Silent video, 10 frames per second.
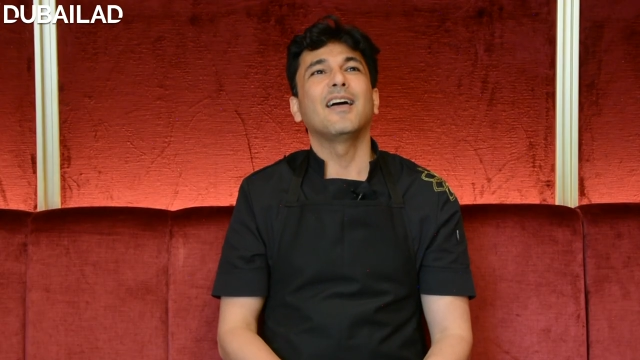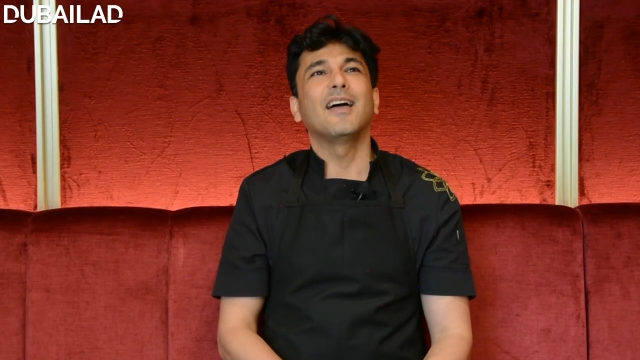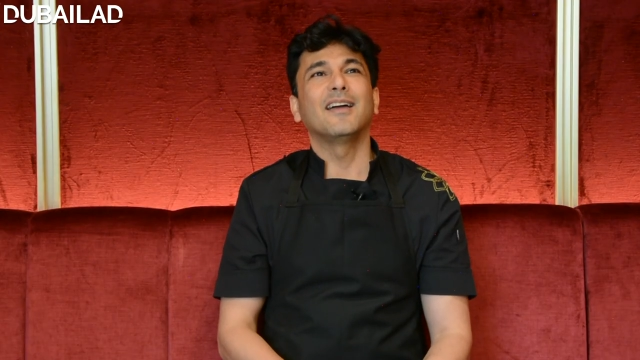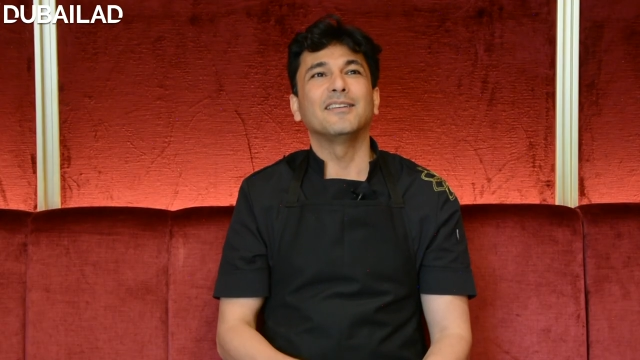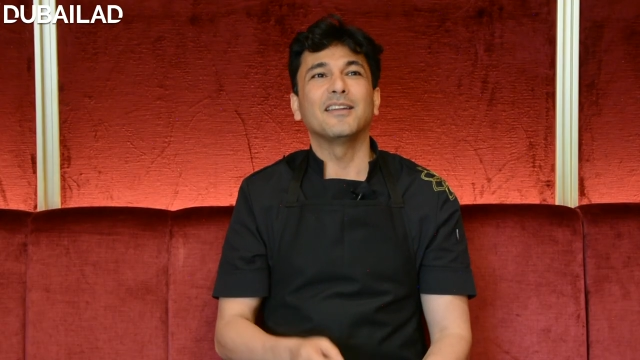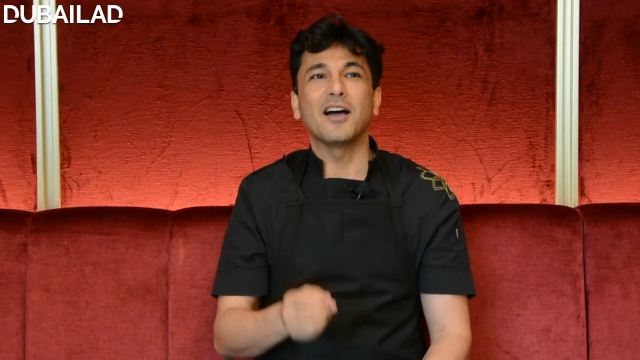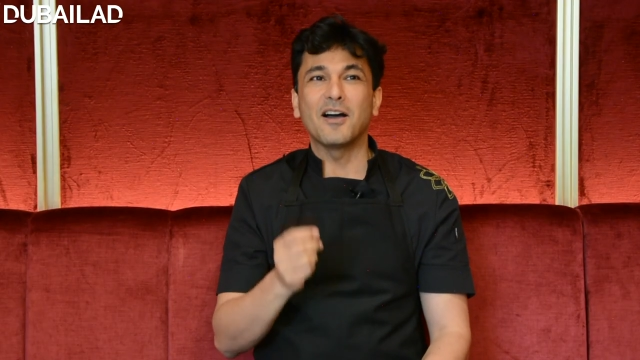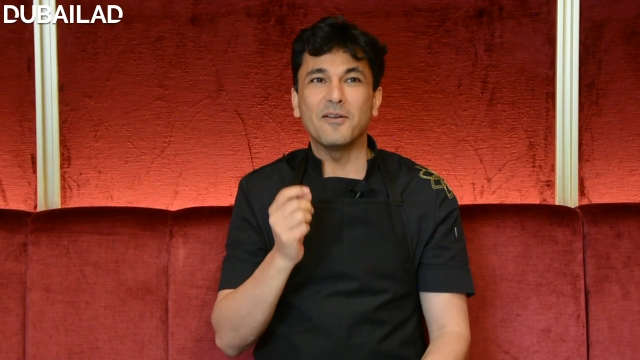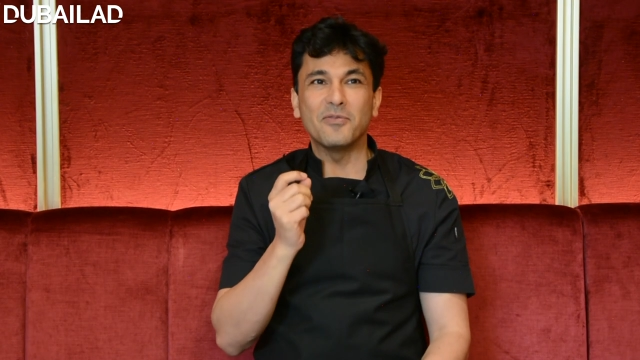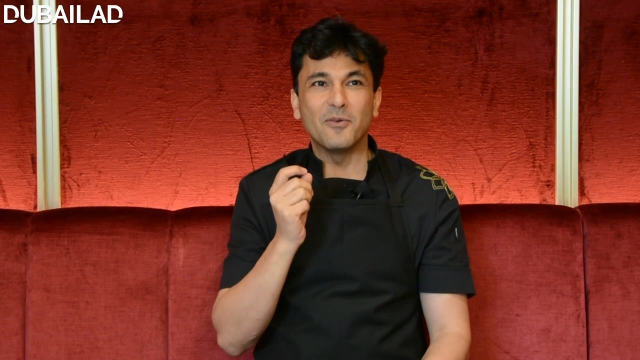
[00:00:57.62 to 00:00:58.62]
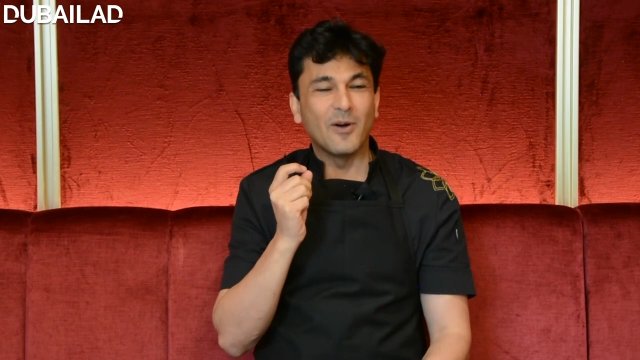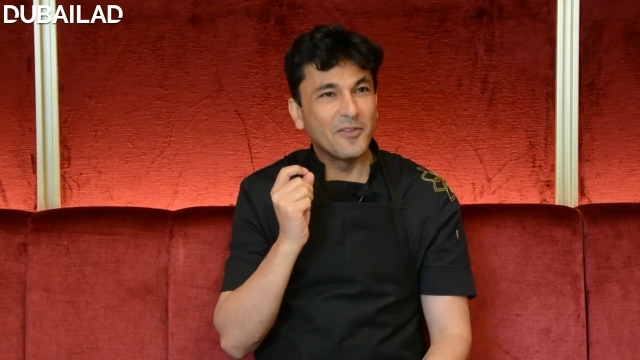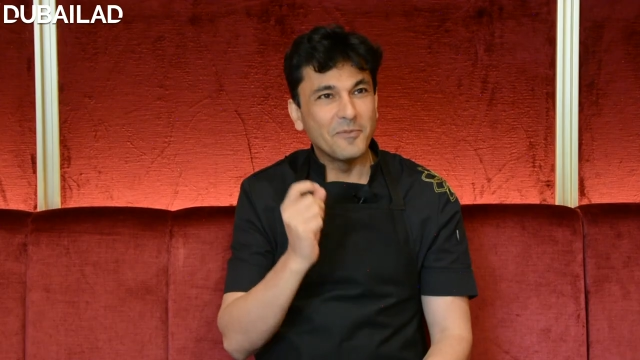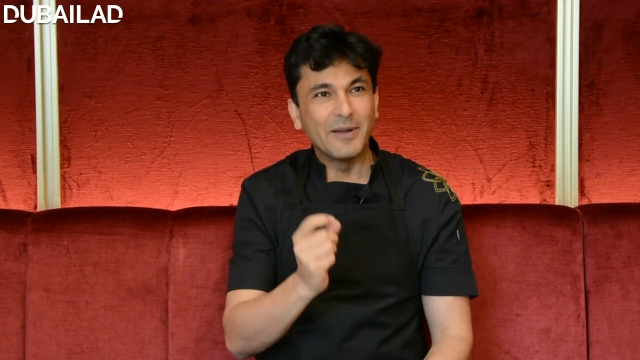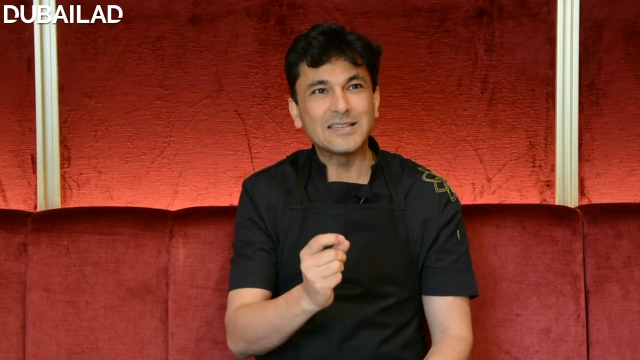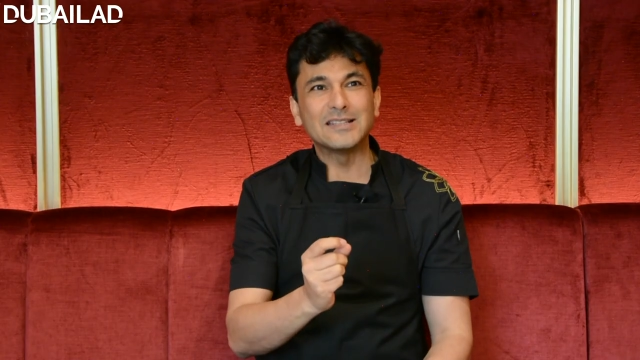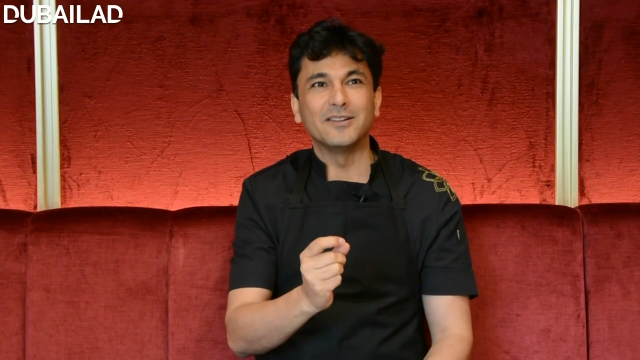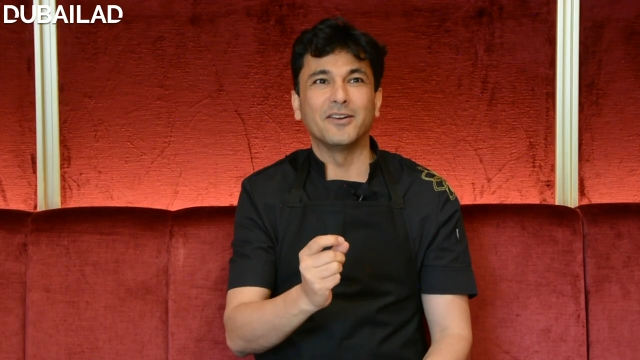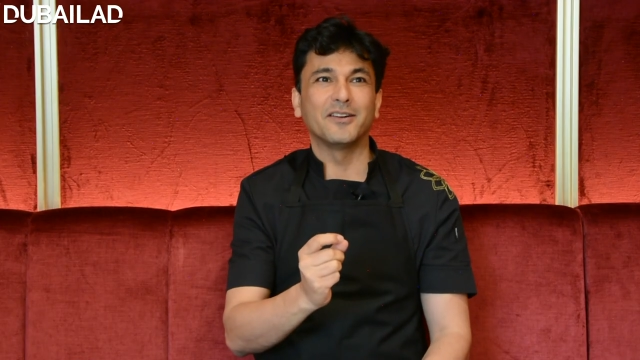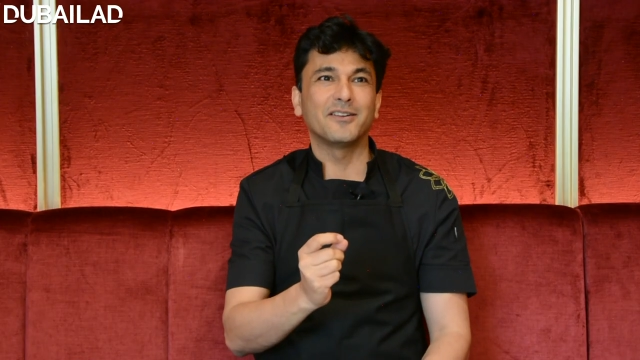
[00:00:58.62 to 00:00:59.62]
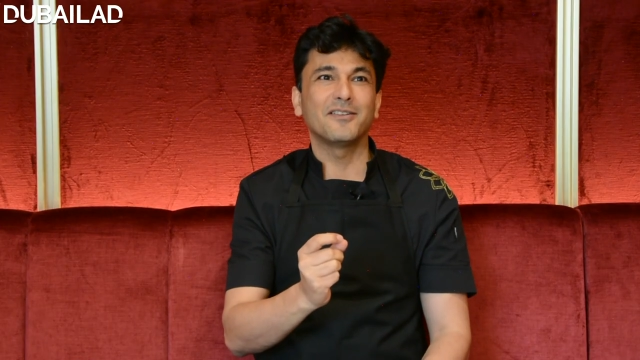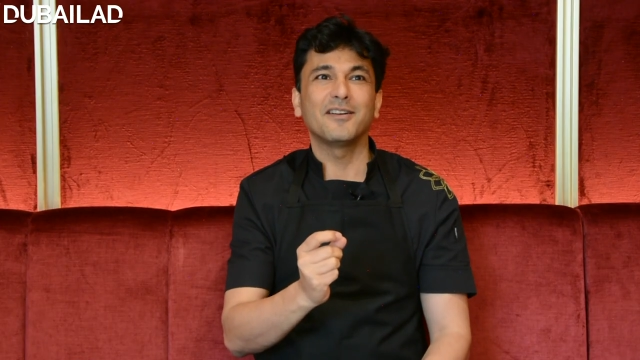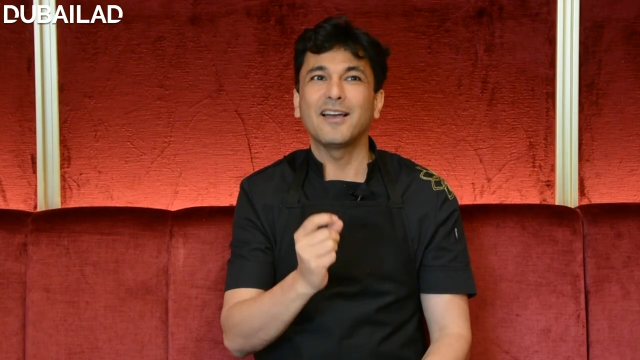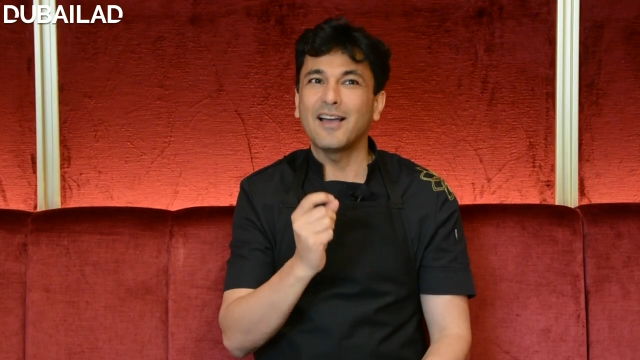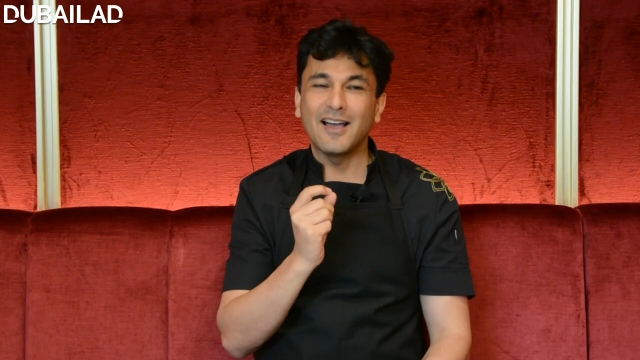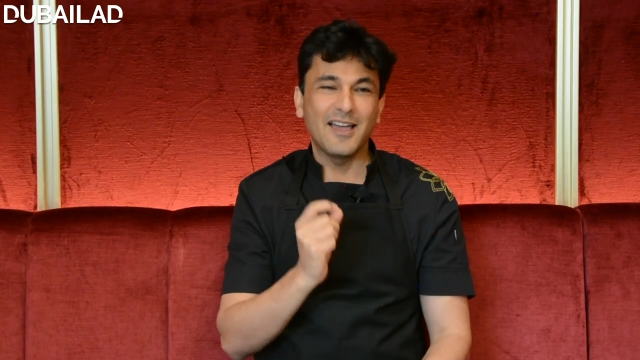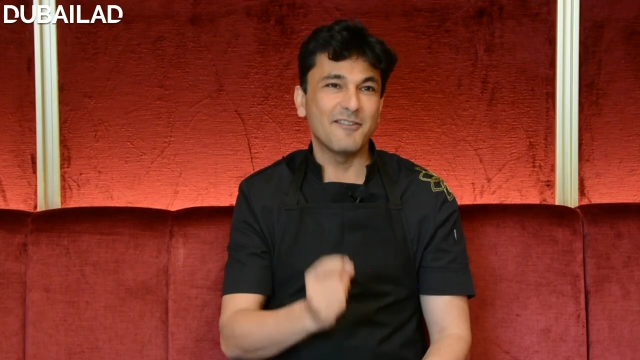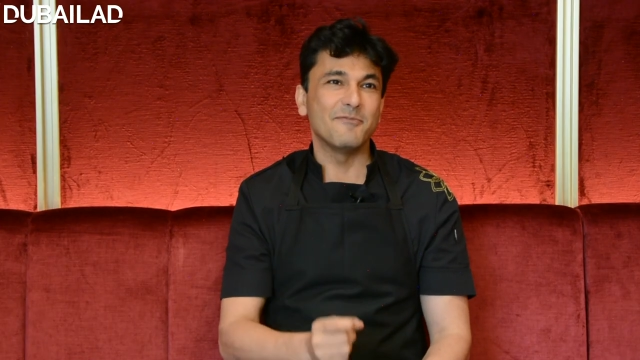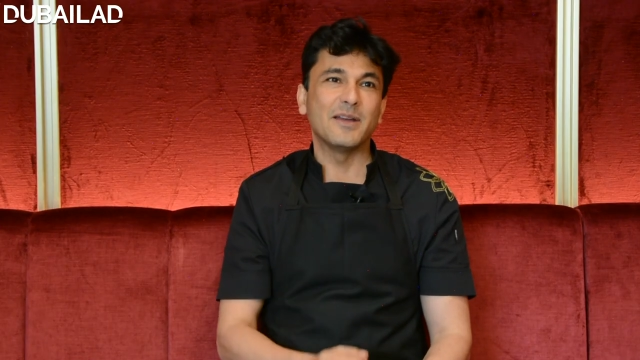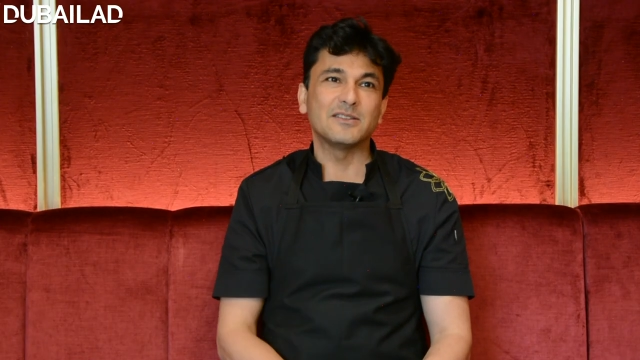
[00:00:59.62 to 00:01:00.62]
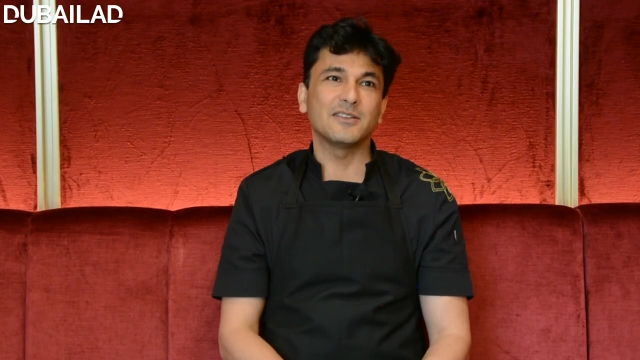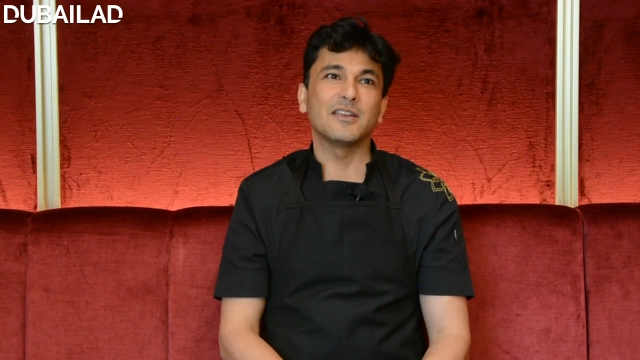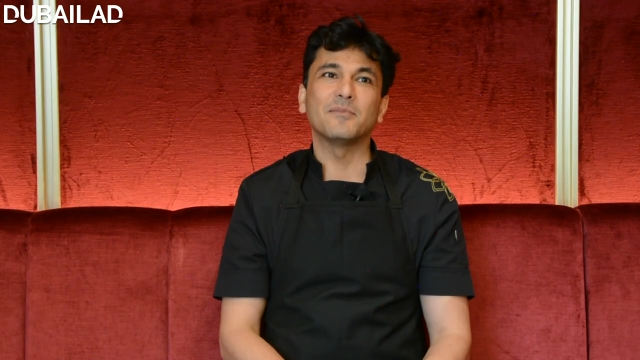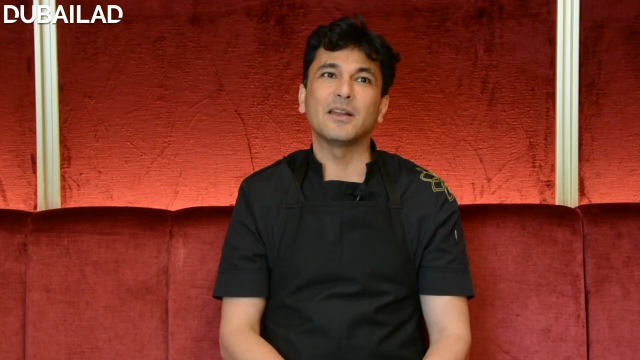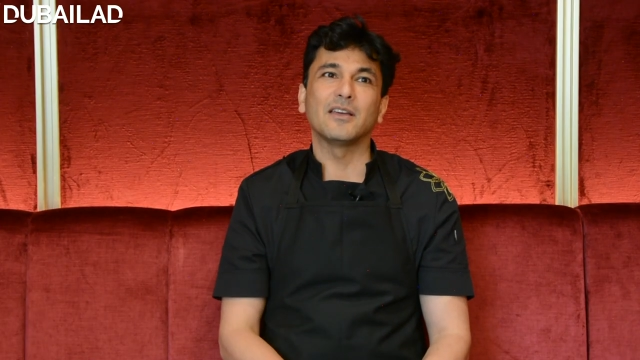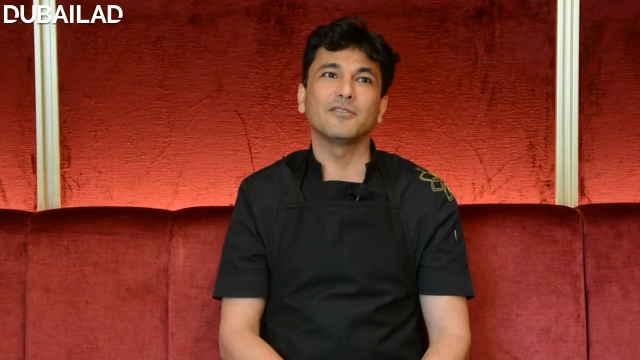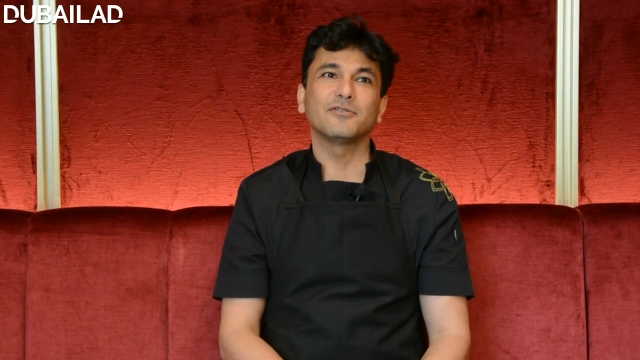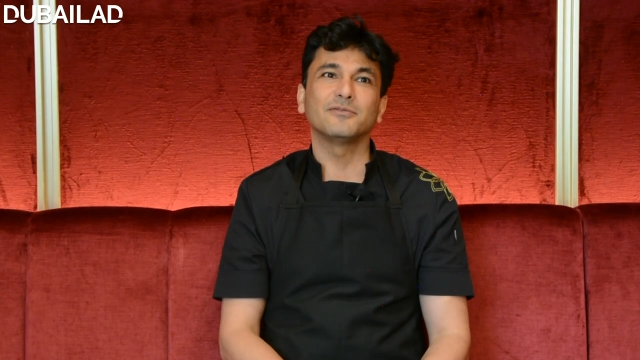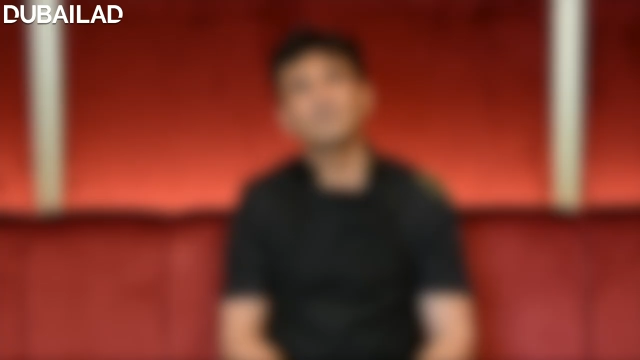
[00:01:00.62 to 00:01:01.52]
and one of the best learner I have met in my life.